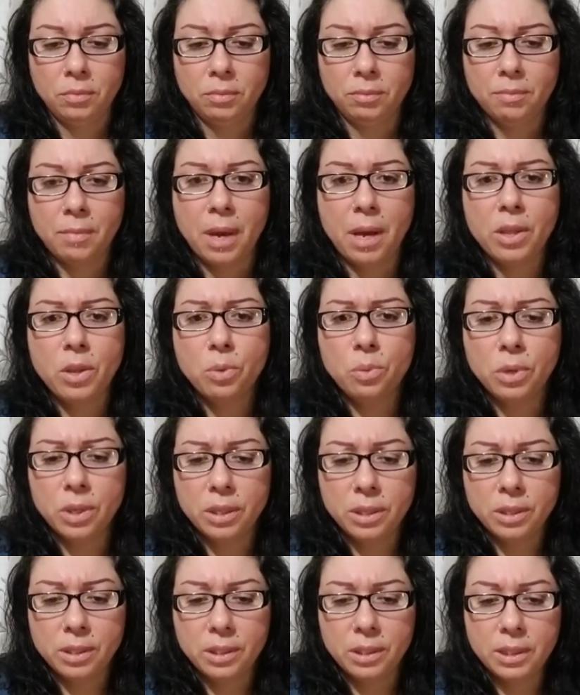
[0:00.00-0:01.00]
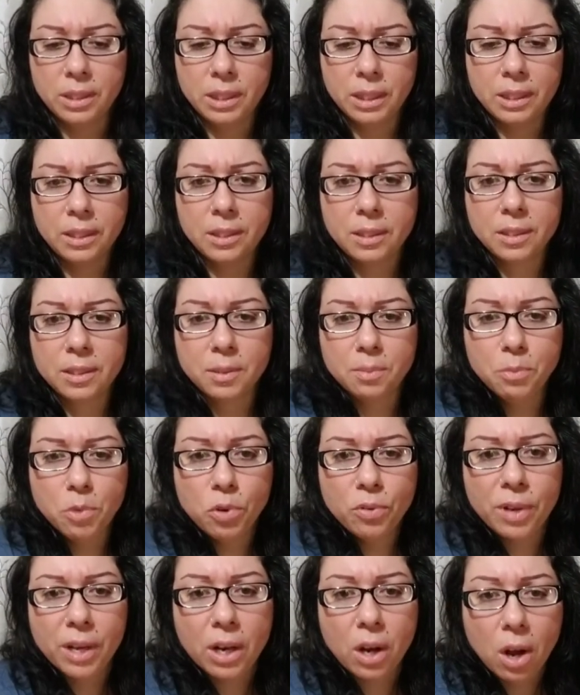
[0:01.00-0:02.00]
My other one didn't
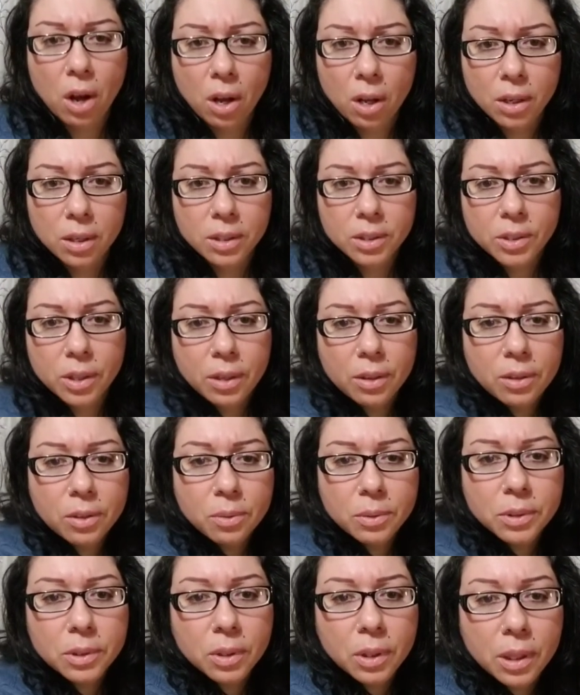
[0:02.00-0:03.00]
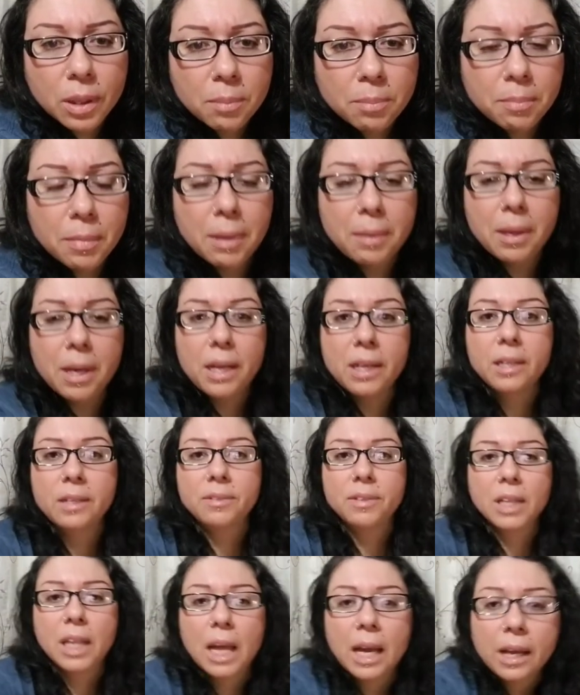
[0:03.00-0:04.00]
move at all, so I don't know what's going on. Maybe I have
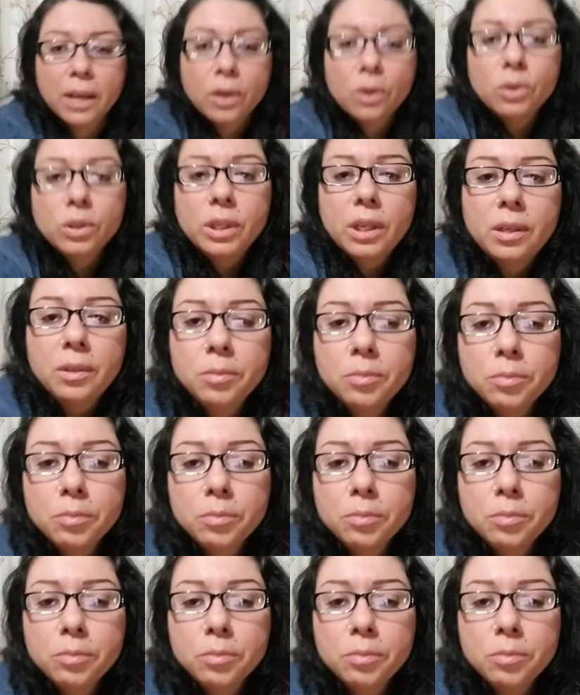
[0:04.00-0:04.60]
to lock it. Hold on.